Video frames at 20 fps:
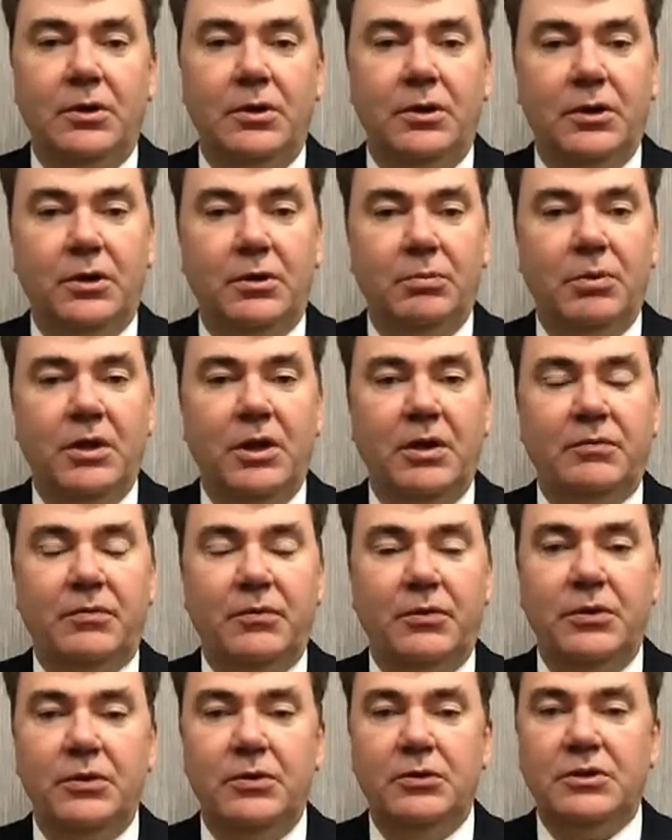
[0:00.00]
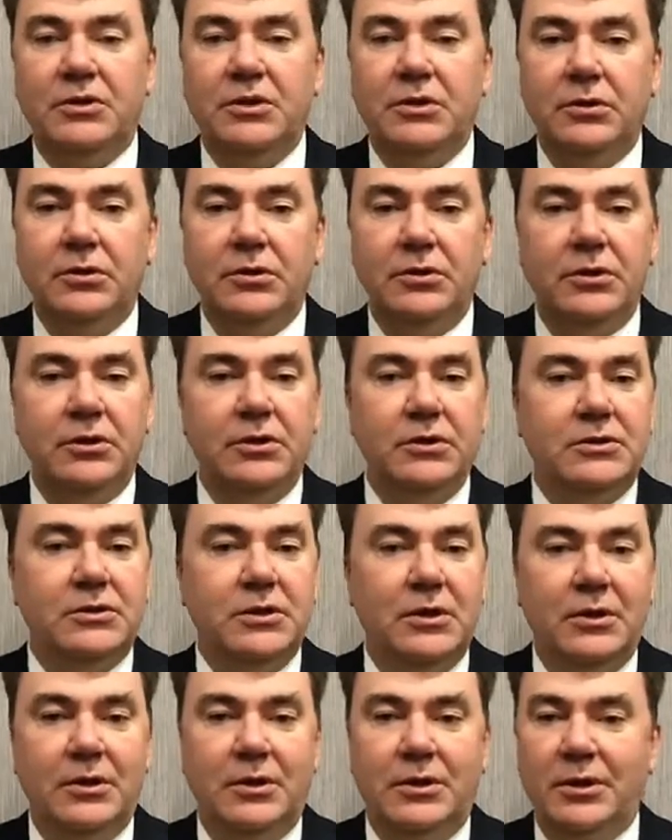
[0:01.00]
It can pay for the utilities.
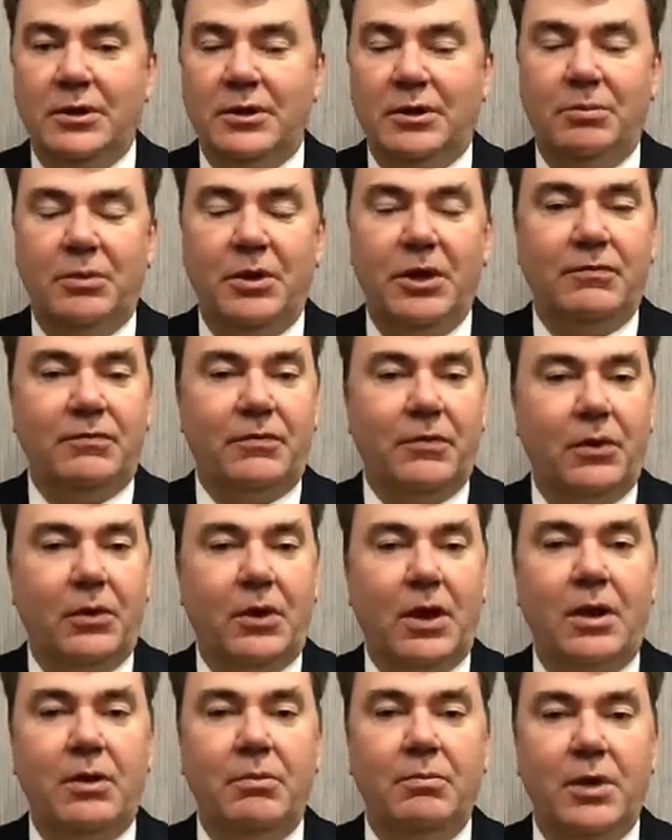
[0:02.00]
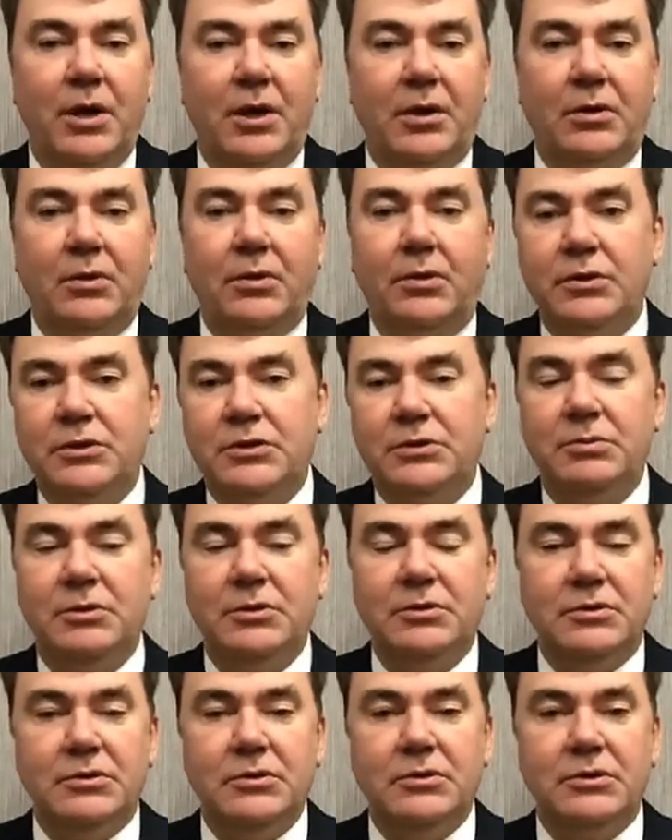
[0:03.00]
It can pay for a lot of medical
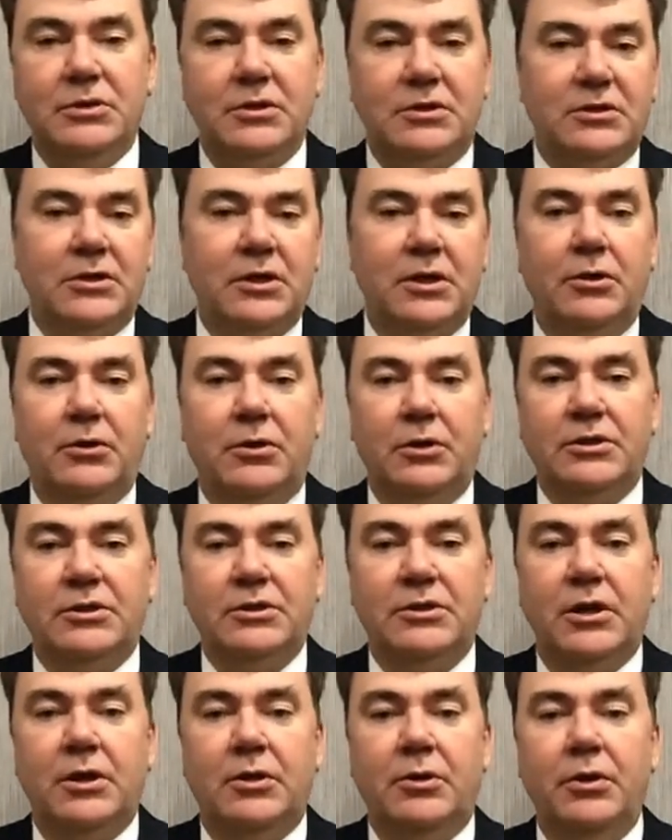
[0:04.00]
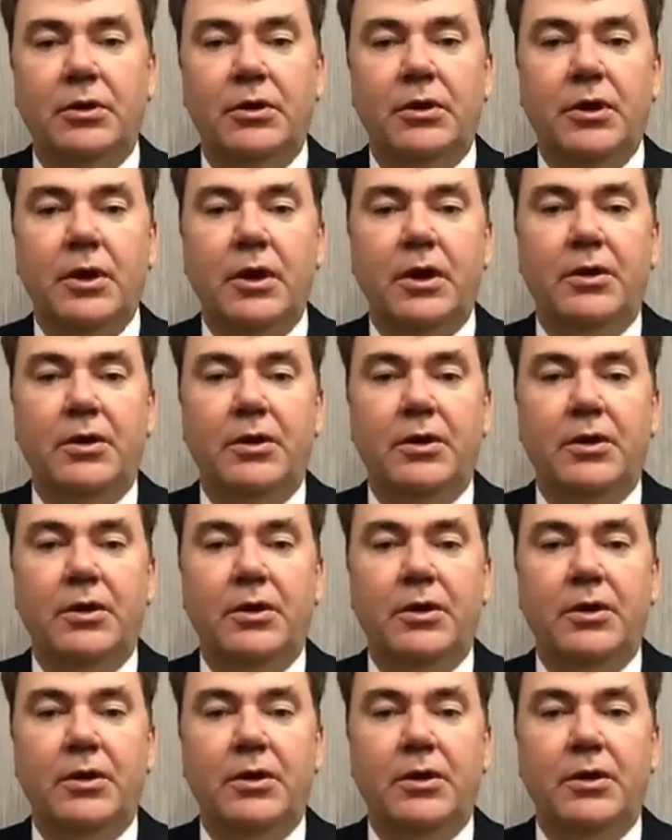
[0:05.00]
expenses, et cetera,